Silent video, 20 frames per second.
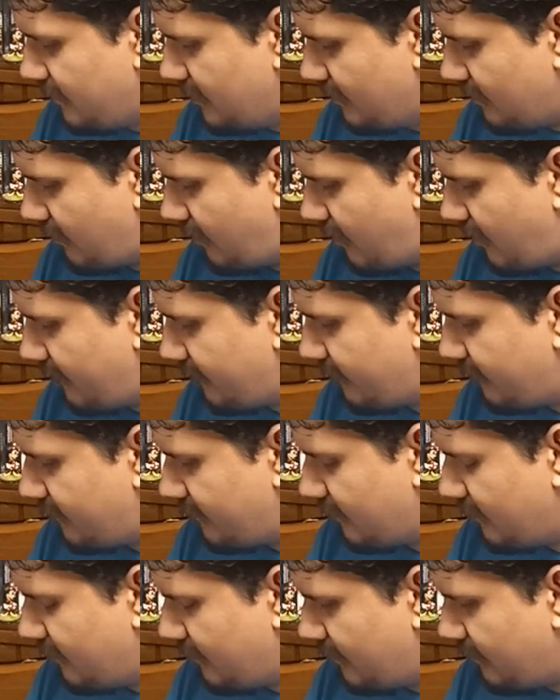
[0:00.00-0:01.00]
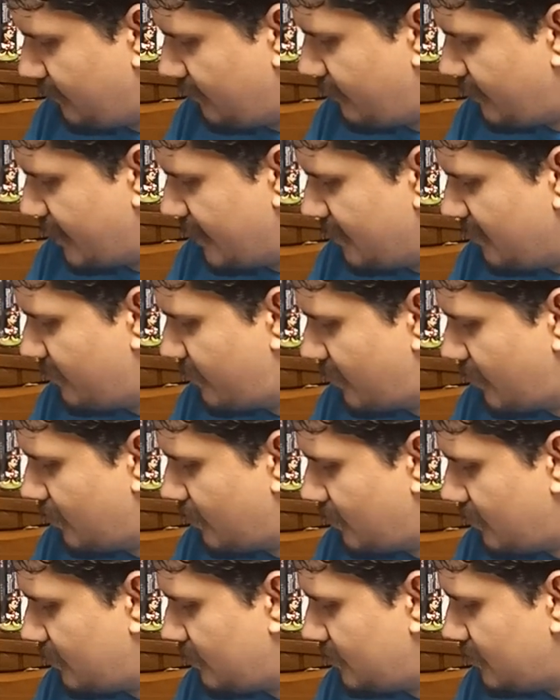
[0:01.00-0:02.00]
he lost the little light
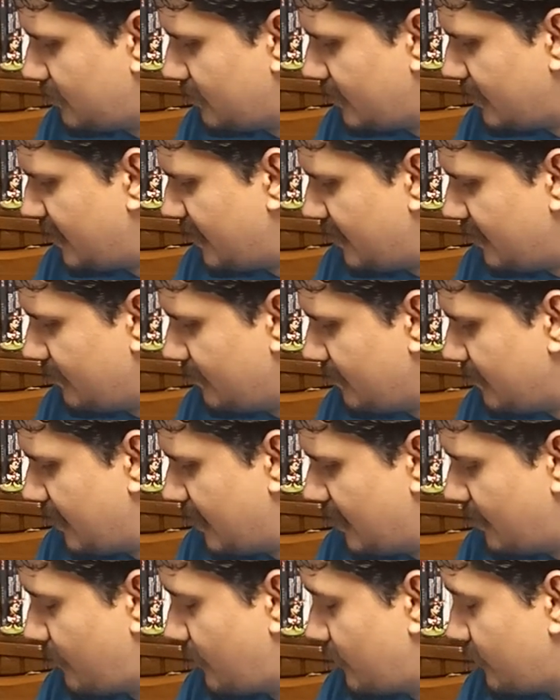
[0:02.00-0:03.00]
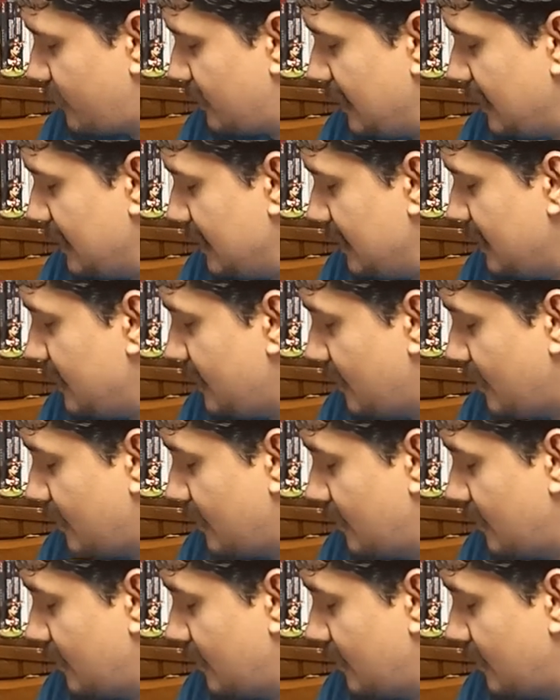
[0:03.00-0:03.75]
bulb hammer thingy